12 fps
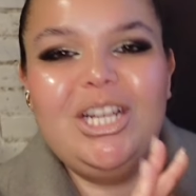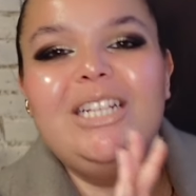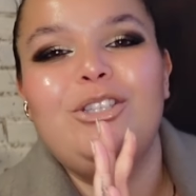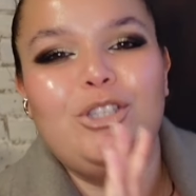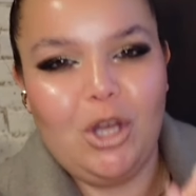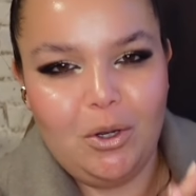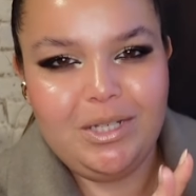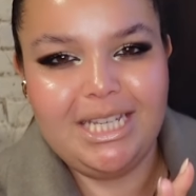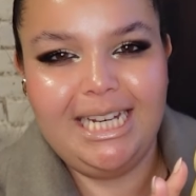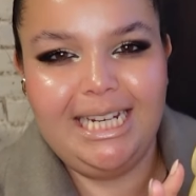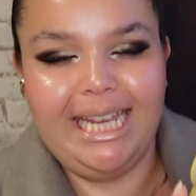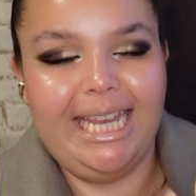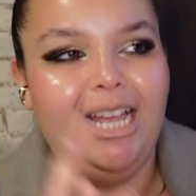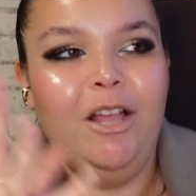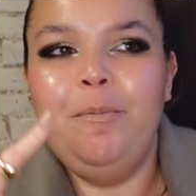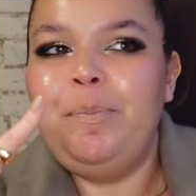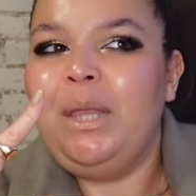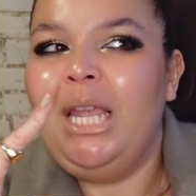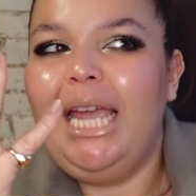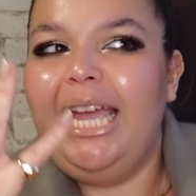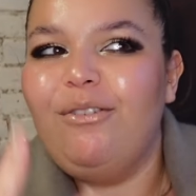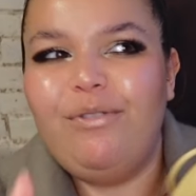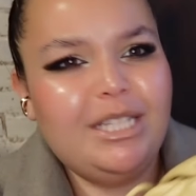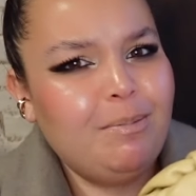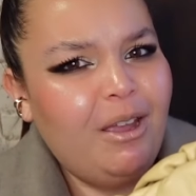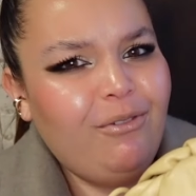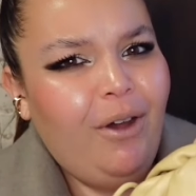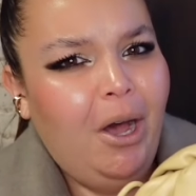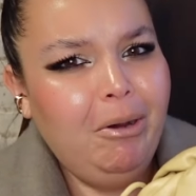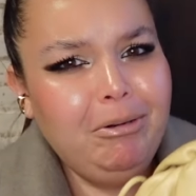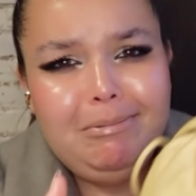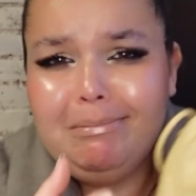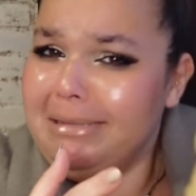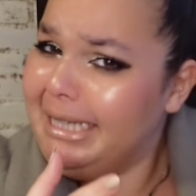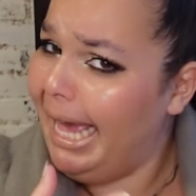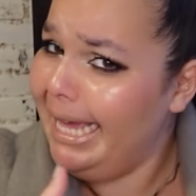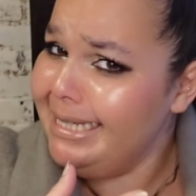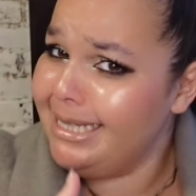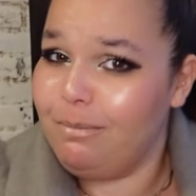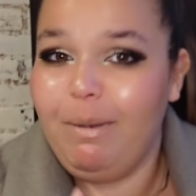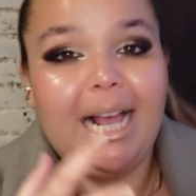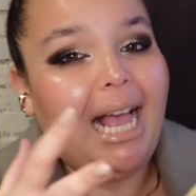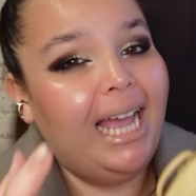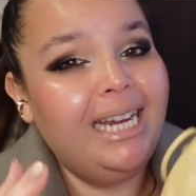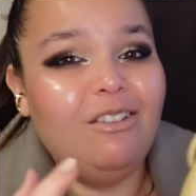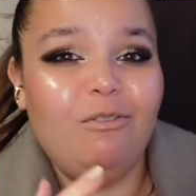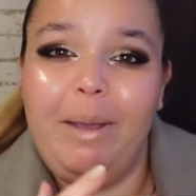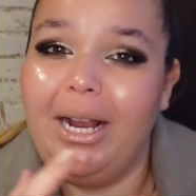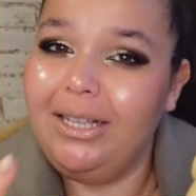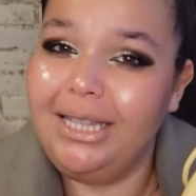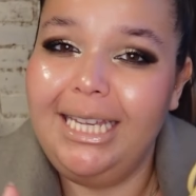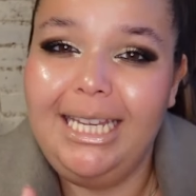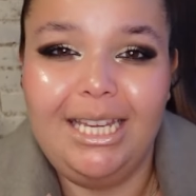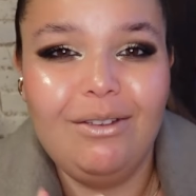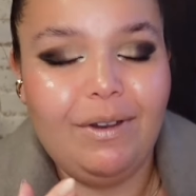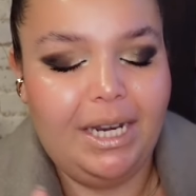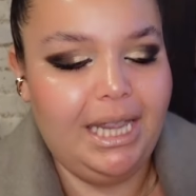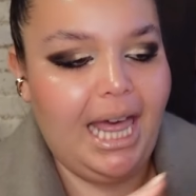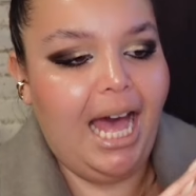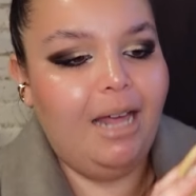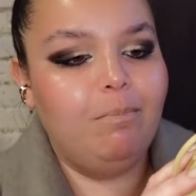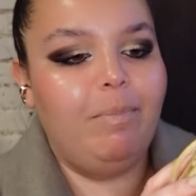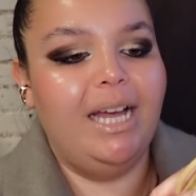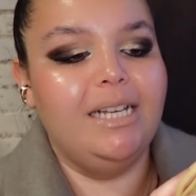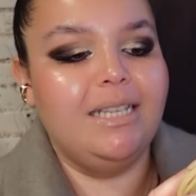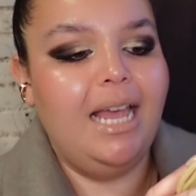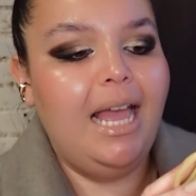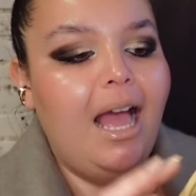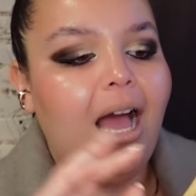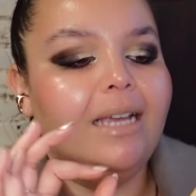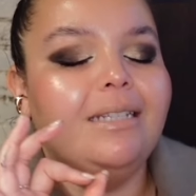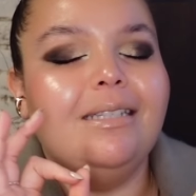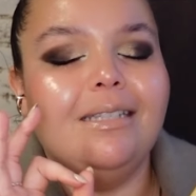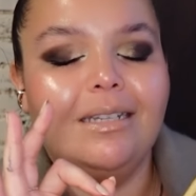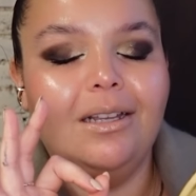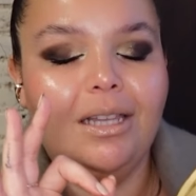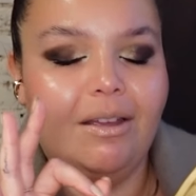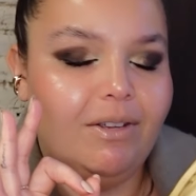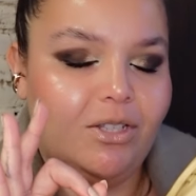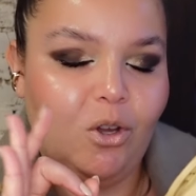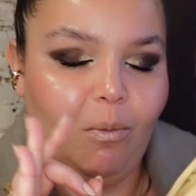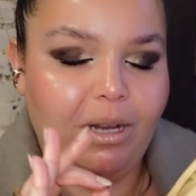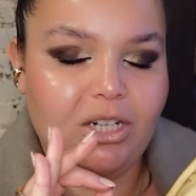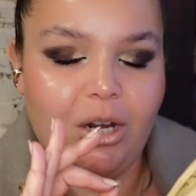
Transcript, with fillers: It's so teeny. It fits my phone, yes, but kind of barely even that, but I still love it so much.